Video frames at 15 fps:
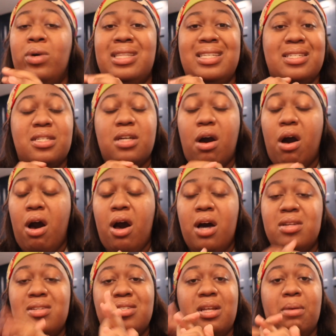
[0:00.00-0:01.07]
will this
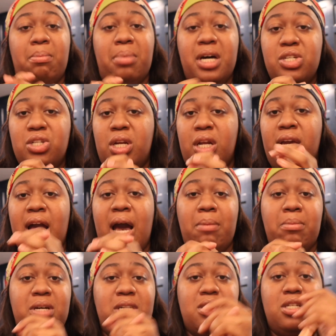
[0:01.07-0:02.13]
cost? The budgeting, how
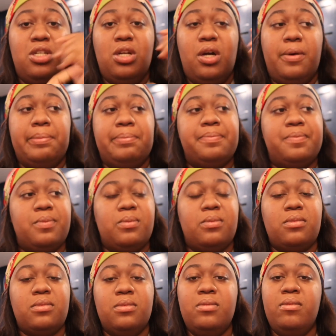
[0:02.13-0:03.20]
much, you know,
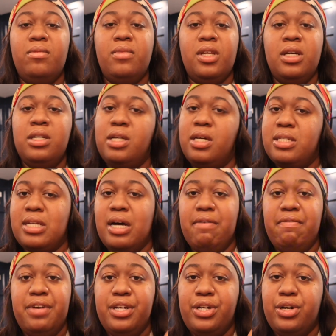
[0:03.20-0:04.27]
Does a
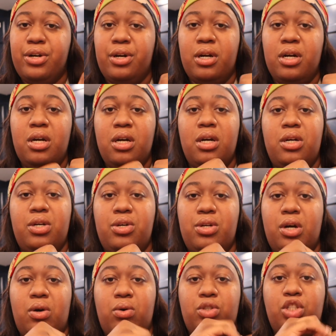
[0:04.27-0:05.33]
vendor, you
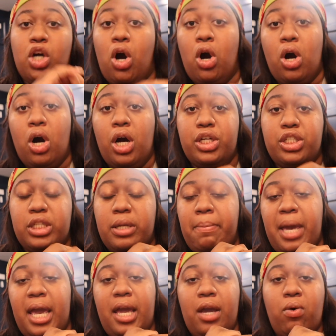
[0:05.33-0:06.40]
know, charge to
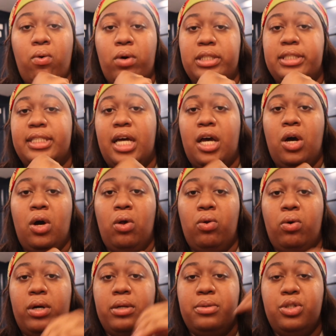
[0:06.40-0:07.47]
make or sell
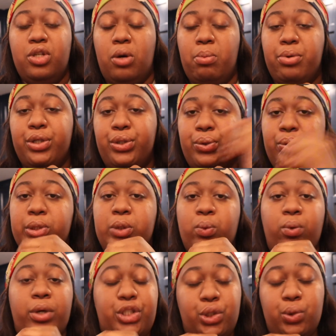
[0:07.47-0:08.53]
or, you know, produce
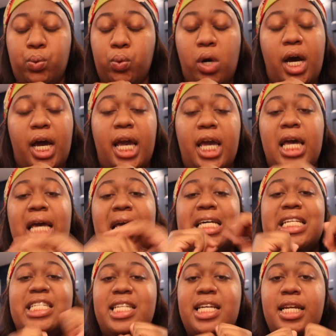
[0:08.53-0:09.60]
what you want?
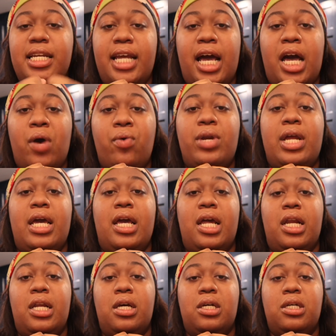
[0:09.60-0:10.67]
Sit down
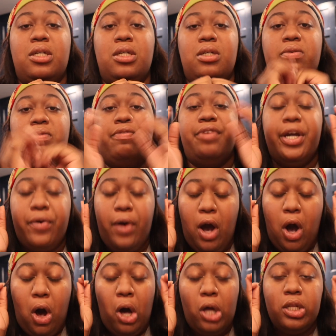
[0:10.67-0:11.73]
and figure
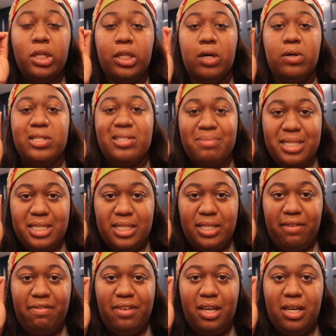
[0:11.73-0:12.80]
out all of those
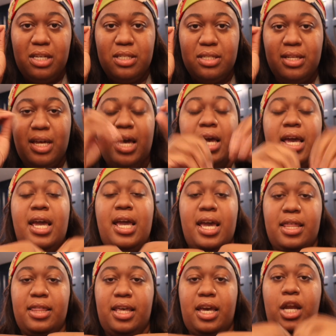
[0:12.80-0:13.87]
specifics
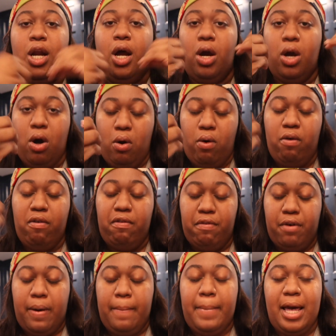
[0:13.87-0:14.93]
and then go
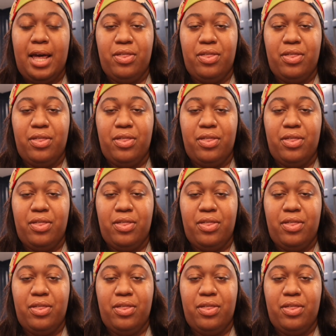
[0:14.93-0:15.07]
from